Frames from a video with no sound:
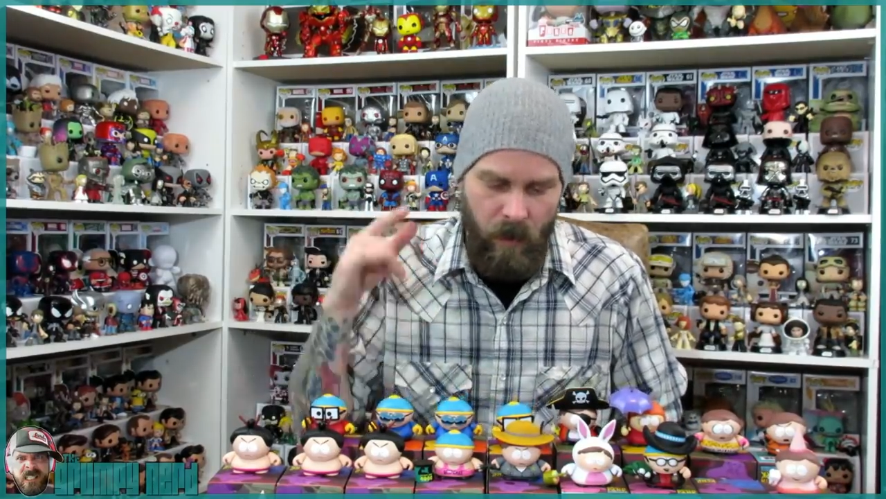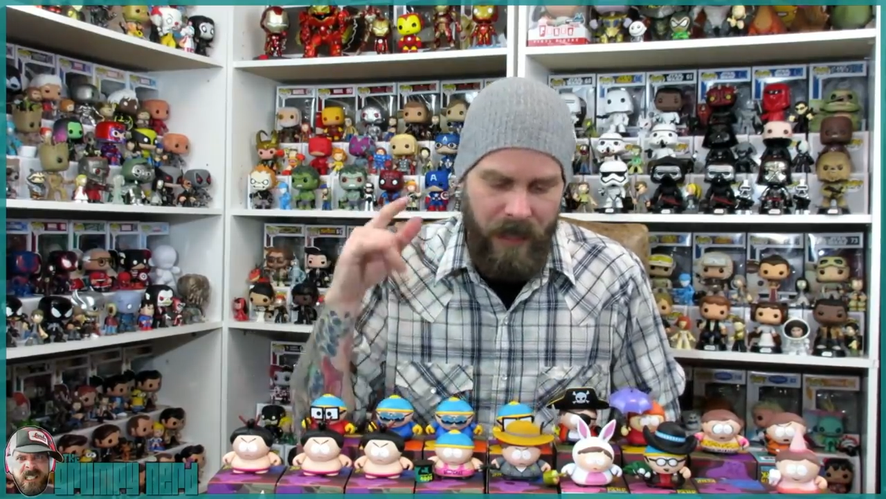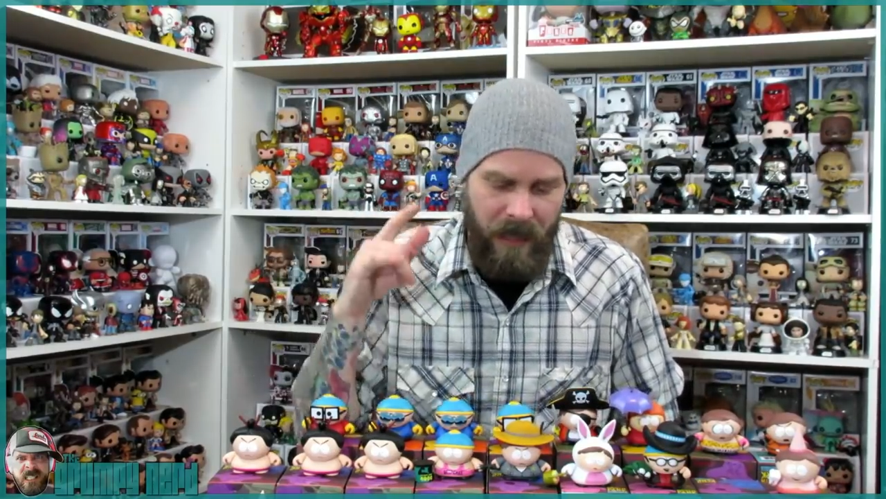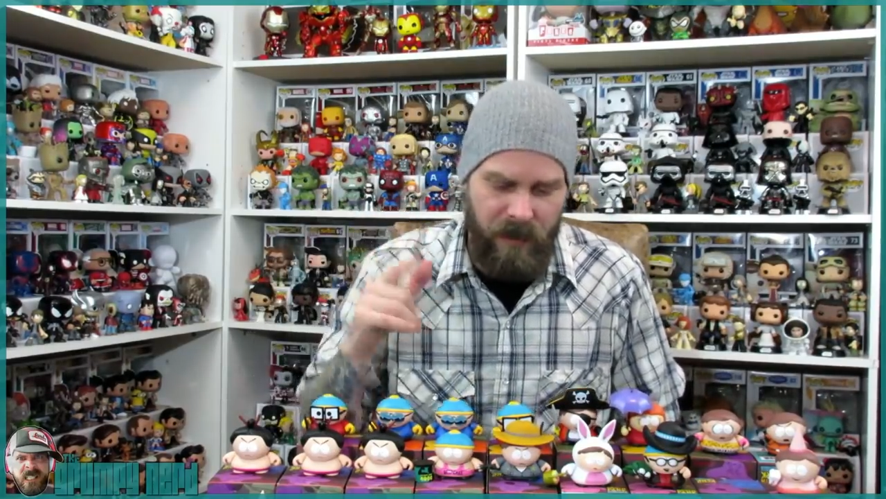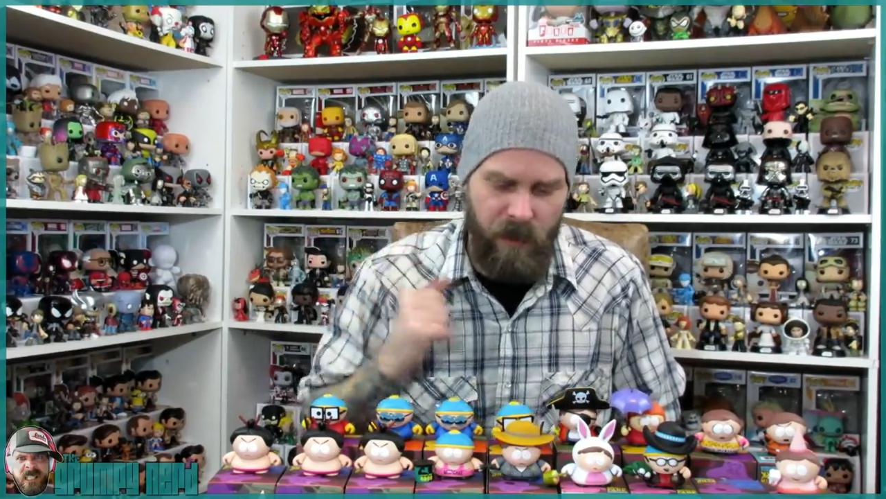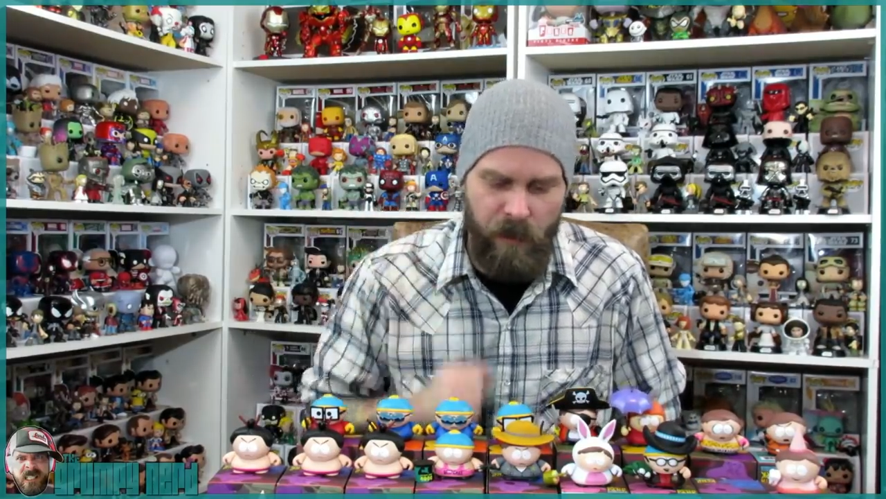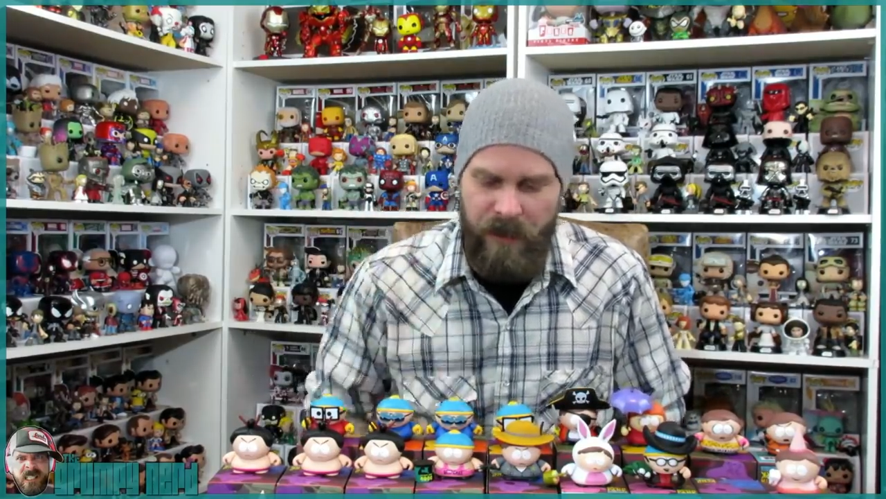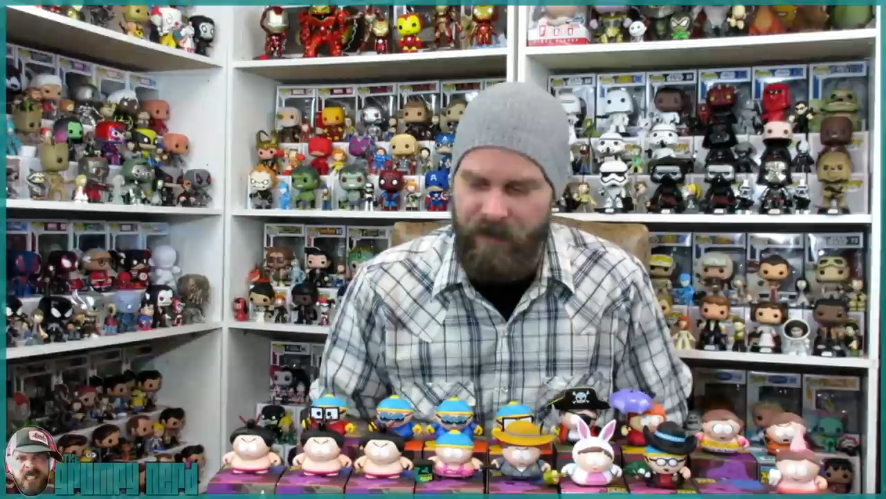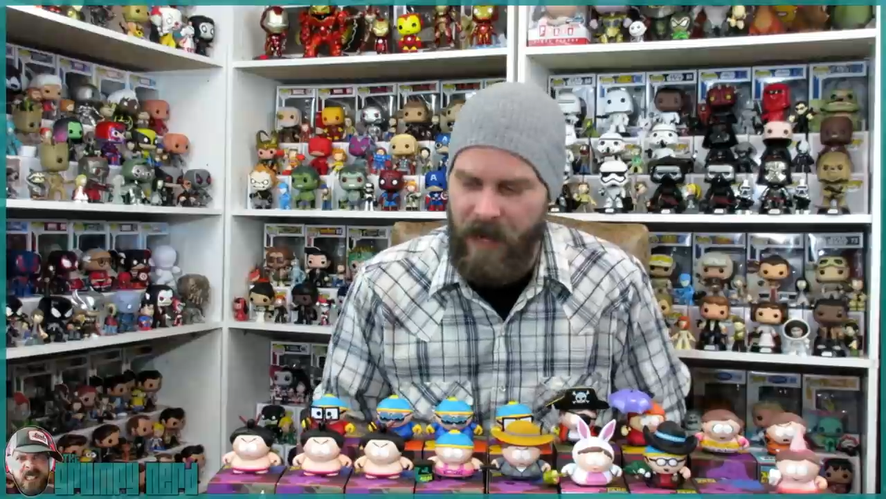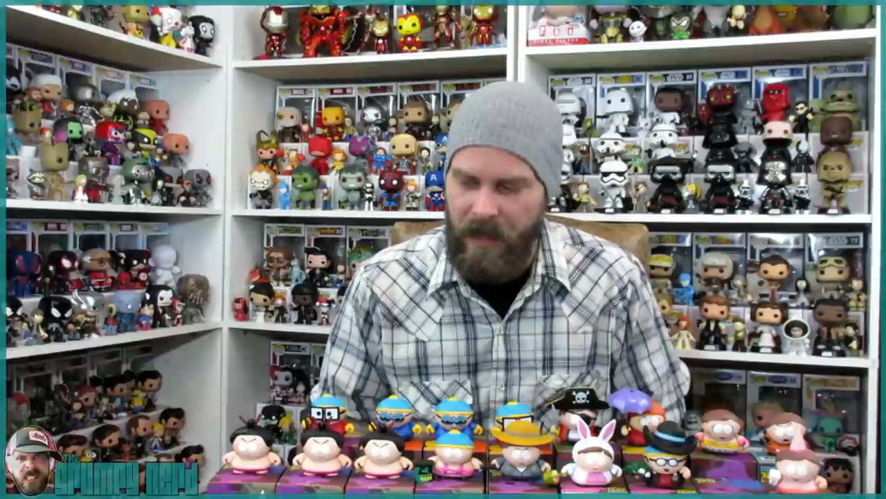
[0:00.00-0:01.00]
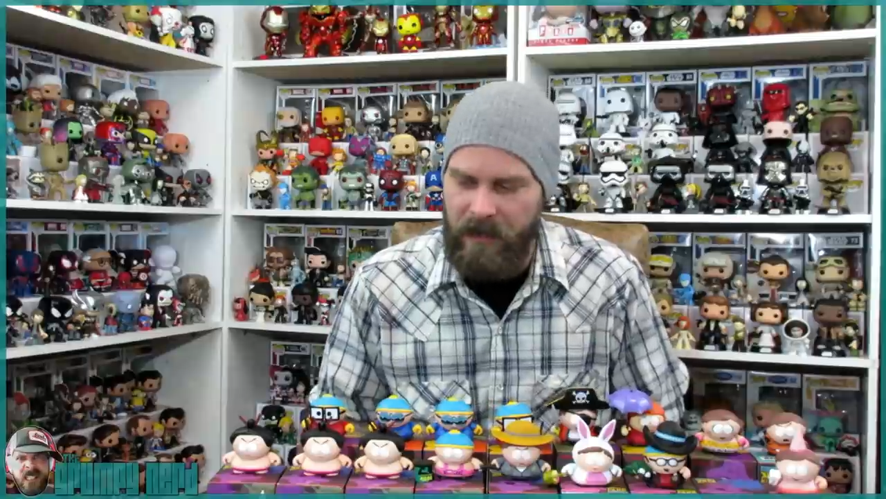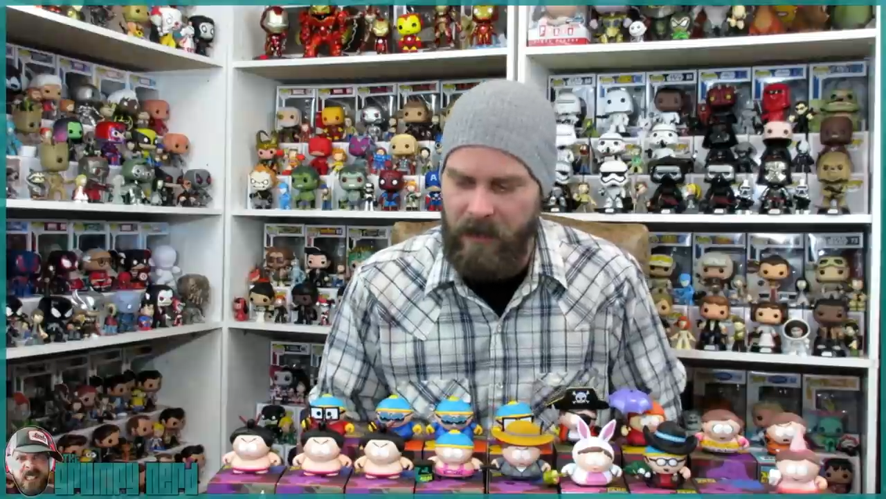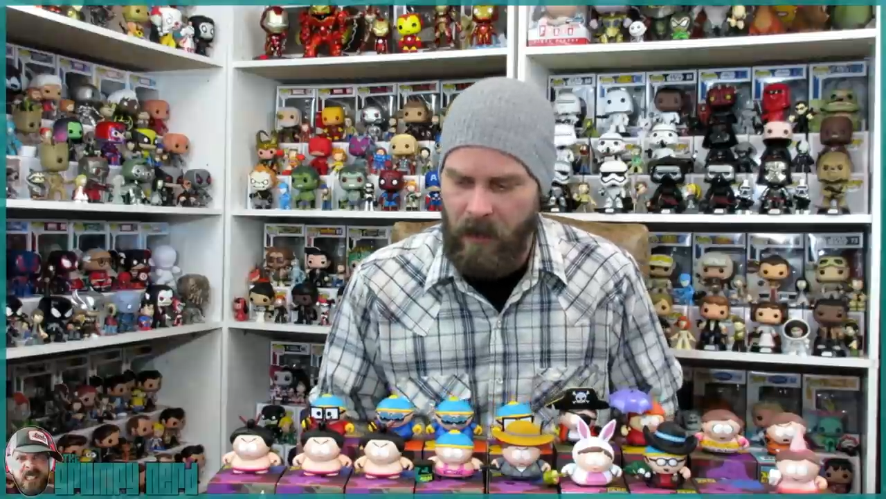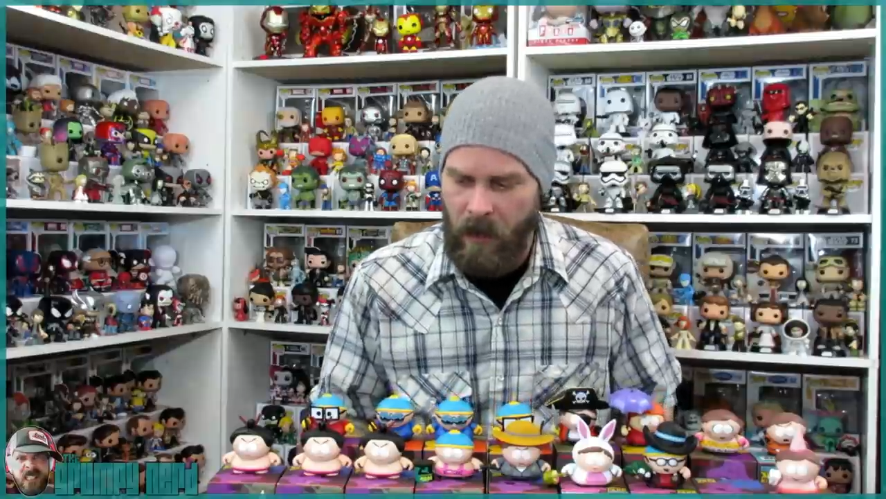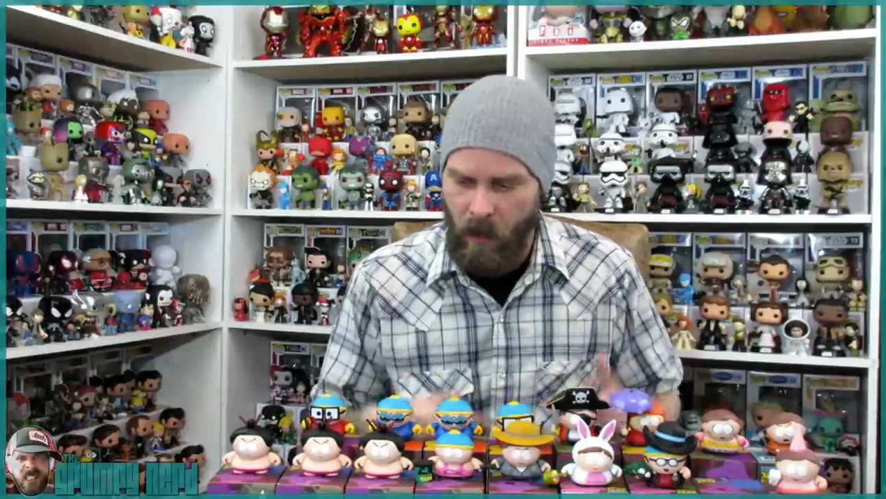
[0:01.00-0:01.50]
We got two
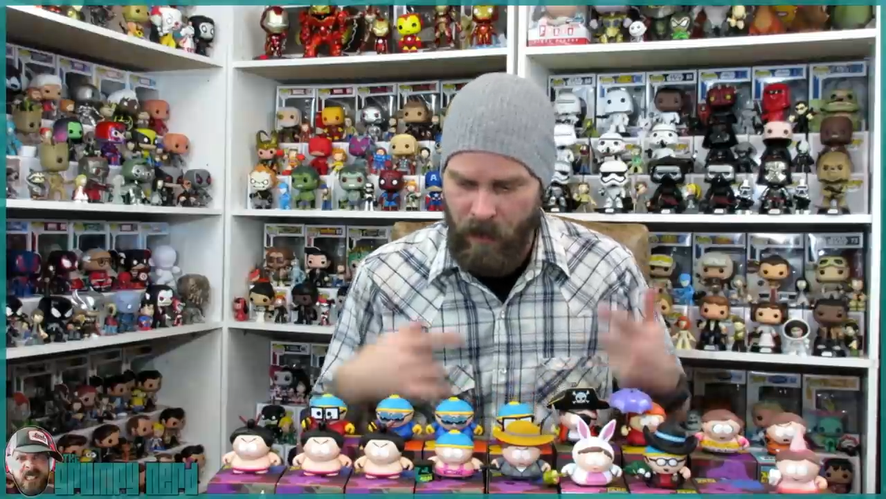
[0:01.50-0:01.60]
beefcakes.